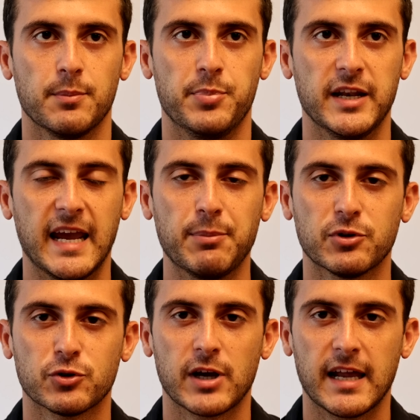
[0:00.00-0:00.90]
been able
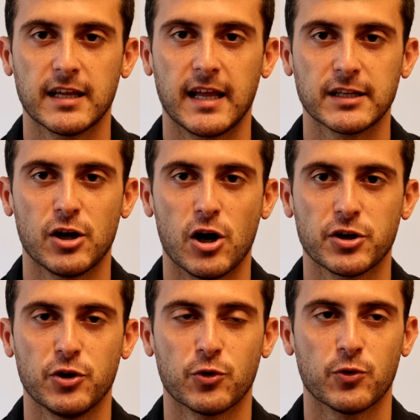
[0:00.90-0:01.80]
to kind of like
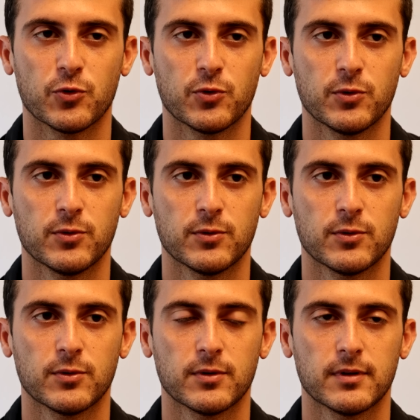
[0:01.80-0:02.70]

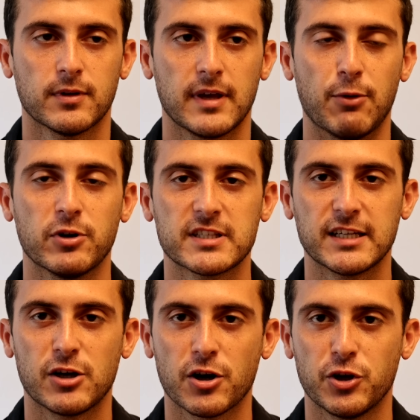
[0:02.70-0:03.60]
I wouldn't
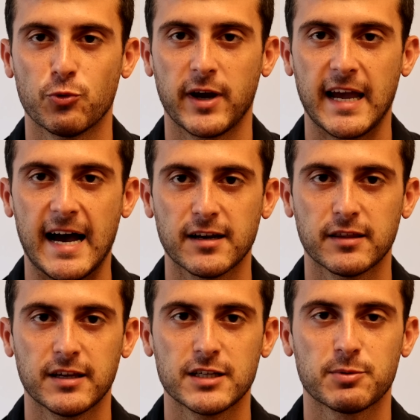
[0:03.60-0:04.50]
say talk your way out of
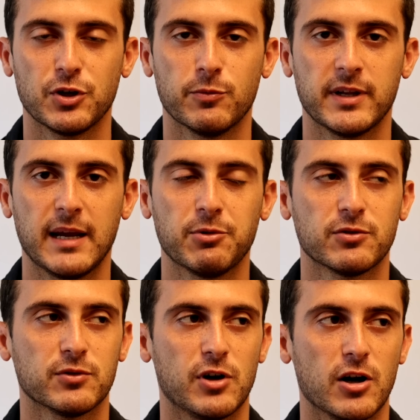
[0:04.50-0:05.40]
things, but you've been able
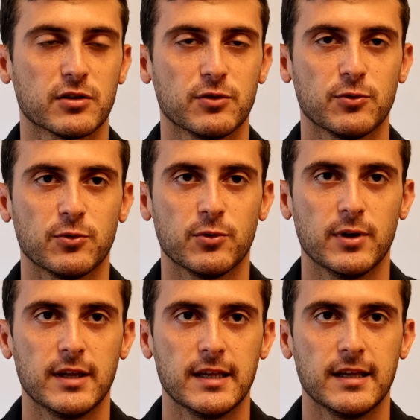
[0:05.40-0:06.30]
to talk to
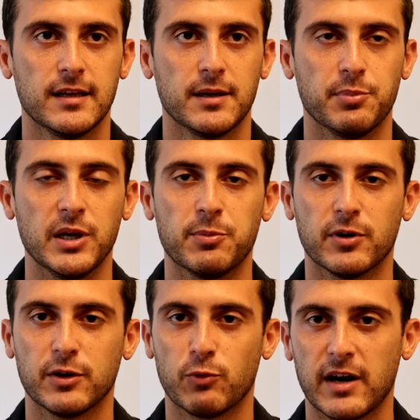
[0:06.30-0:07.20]

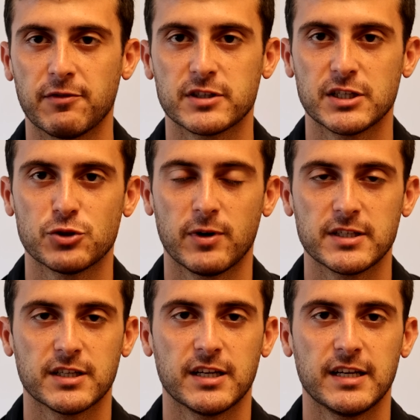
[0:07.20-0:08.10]
people in whatever
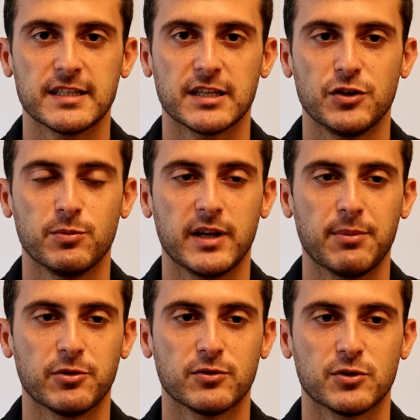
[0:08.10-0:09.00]
situation it is, and you've been
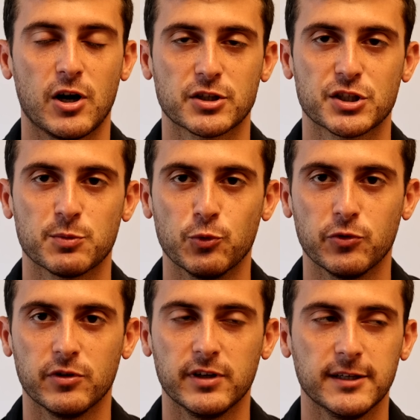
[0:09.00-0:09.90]
able to talk
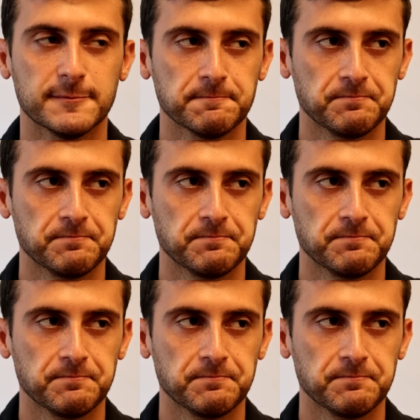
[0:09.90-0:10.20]
smoothly